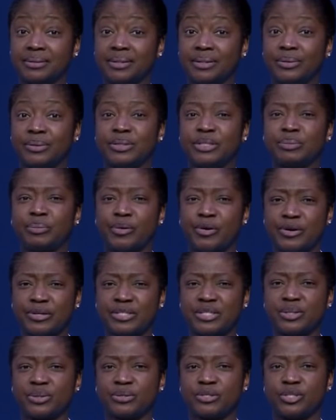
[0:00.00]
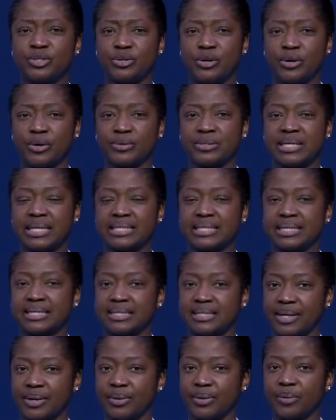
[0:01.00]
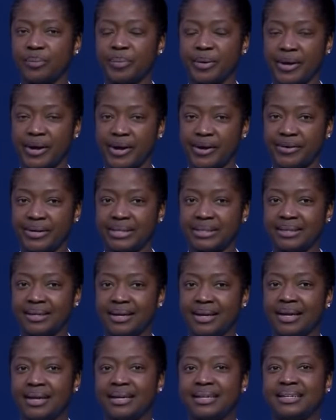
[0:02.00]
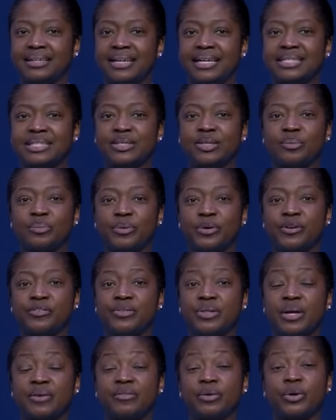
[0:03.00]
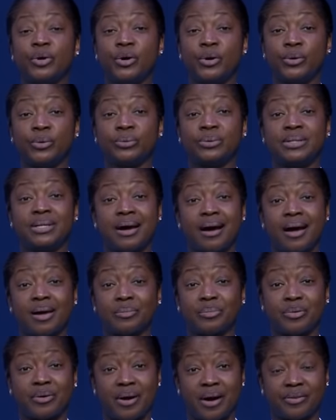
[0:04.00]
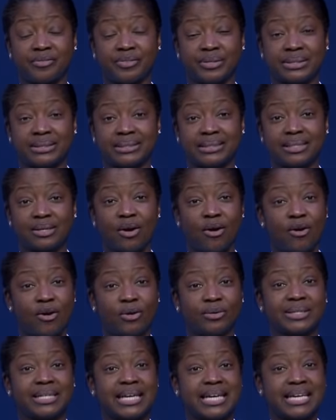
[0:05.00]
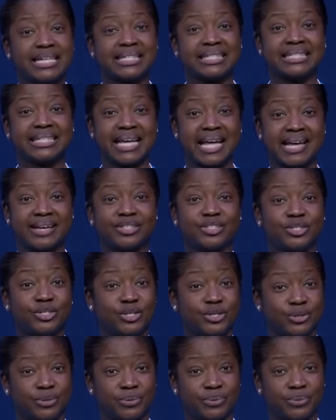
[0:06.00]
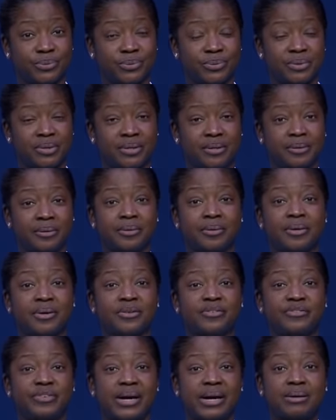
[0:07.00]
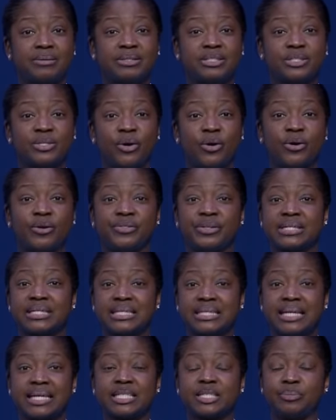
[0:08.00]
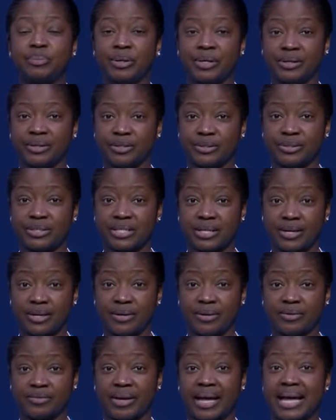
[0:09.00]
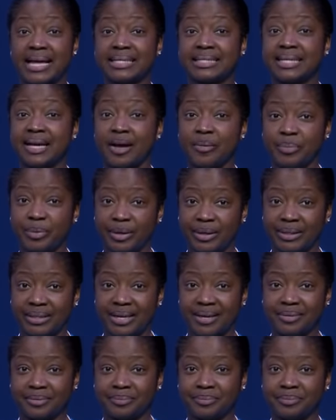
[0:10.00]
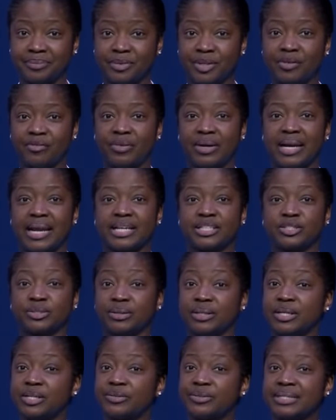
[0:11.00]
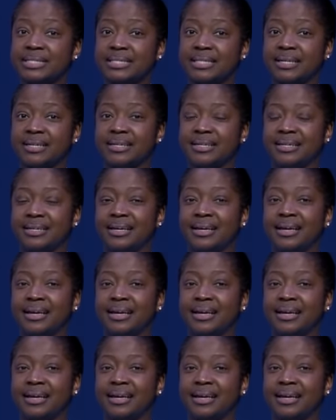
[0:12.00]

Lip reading: whose personal struggles as a single parent led to the birthing of her own nonprofit called It Takes Two. Founded on the 6 pillars of anti-bullying, financial literacy,